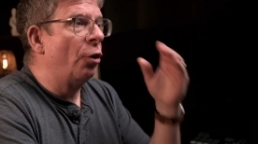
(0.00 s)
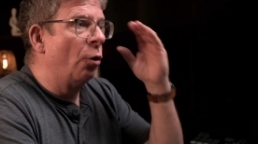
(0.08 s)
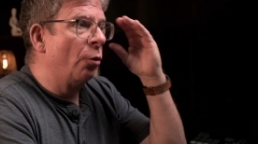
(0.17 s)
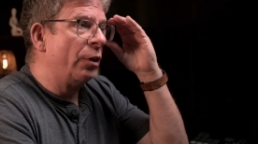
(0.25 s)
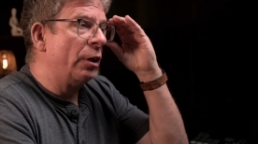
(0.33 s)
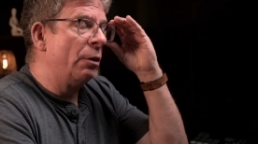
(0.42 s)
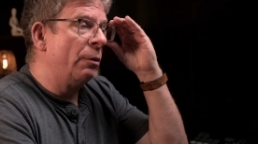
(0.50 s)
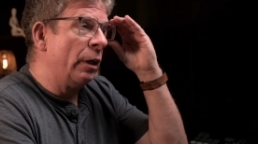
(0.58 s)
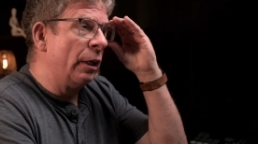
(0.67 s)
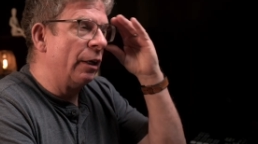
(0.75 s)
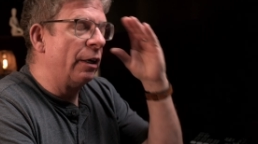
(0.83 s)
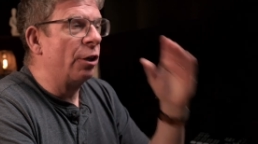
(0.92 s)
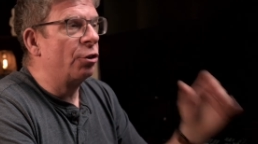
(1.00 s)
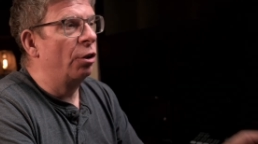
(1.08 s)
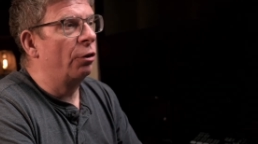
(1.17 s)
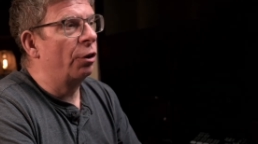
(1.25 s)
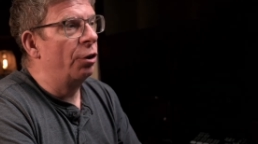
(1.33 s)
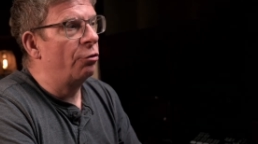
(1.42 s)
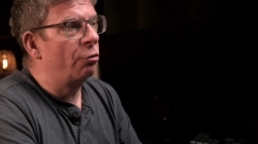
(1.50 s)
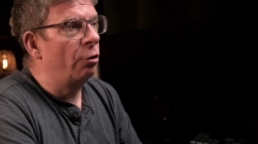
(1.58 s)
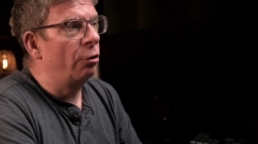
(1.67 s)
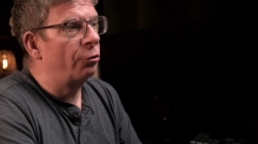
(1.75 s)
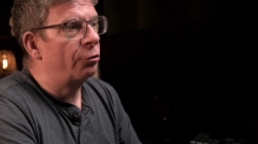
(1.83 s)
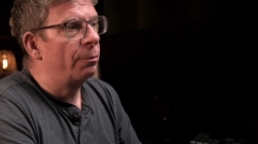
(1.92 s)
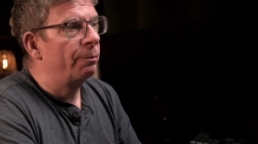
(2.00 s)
know that you need additional controls.